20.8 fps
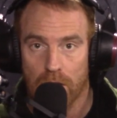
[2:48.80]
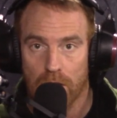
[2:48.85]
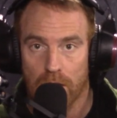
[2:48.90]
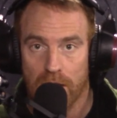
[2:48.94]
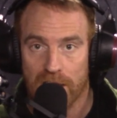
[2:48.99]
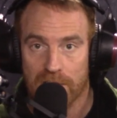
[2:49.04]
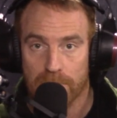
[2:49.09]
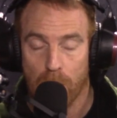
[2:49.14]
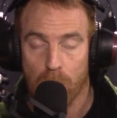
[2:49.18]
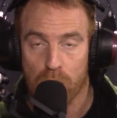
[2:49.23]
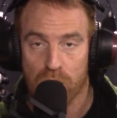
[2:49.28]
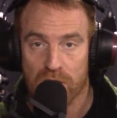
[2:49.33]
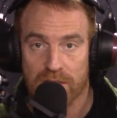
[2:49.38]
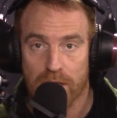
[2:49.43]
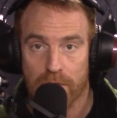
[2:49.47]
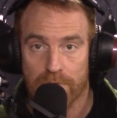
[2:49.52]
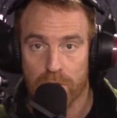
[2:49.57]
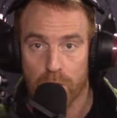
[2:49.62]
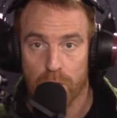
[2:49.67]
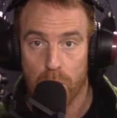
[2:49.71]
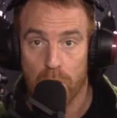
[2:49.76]
Expose
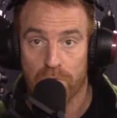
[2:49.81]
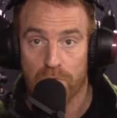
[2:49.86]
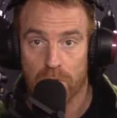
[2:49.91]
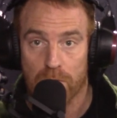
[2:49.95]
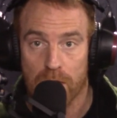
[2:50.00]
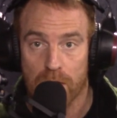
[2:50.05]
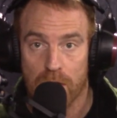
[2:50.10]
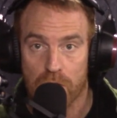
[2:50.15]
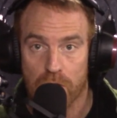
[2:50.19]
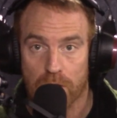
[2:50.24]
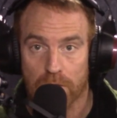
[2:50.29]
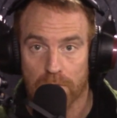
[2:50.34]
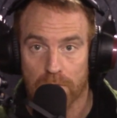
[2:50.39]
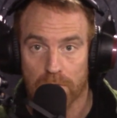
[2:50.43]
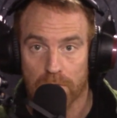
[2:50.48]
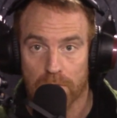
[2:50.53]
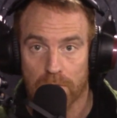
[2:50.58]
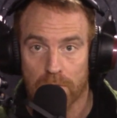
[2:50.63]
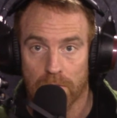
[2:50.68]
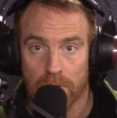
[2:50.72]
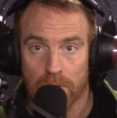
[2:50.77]
yourself to new information.
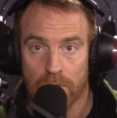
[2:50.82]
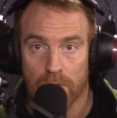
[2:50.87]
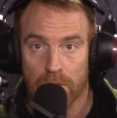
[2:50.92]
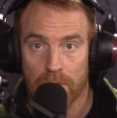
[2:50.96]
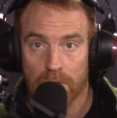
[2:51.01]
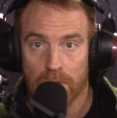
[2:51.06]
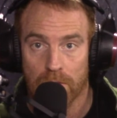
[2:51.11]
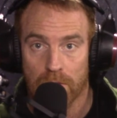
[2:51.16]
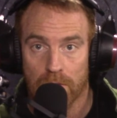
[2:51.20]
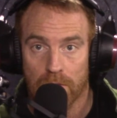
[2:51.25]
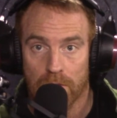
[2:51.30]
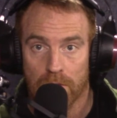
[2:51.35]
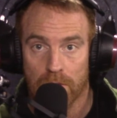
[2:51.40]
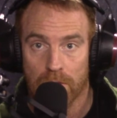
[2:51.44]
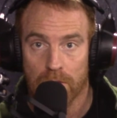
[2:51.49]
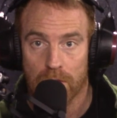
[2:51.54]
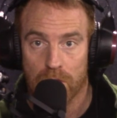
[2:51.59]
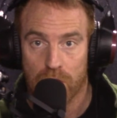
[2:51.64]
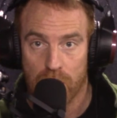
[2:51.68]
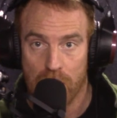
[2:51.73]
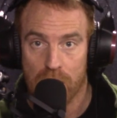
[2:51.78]

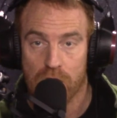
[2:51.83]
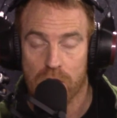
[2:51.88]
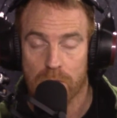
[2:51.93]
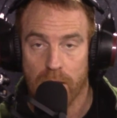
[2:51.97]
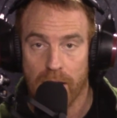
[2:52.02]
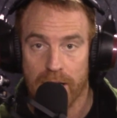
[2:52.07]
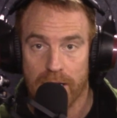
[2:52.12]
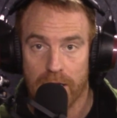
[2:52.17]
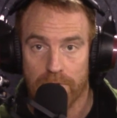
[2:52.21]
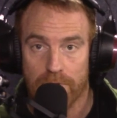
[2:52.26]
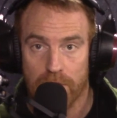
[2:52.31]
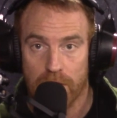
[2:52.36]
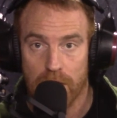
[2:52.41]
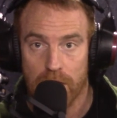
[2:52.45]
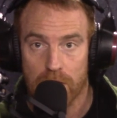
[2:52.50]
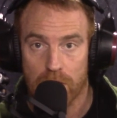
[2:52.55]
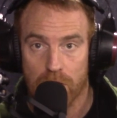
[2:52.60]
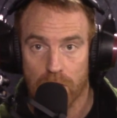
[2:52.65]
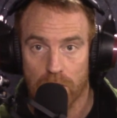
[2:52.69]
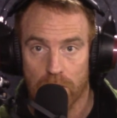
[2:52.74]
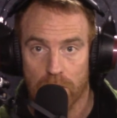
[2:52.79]
Change your mind if you
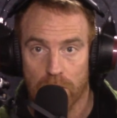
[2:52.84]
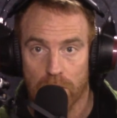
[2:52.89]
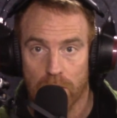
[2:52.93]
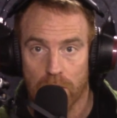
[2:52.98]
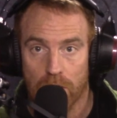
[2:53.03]
need to.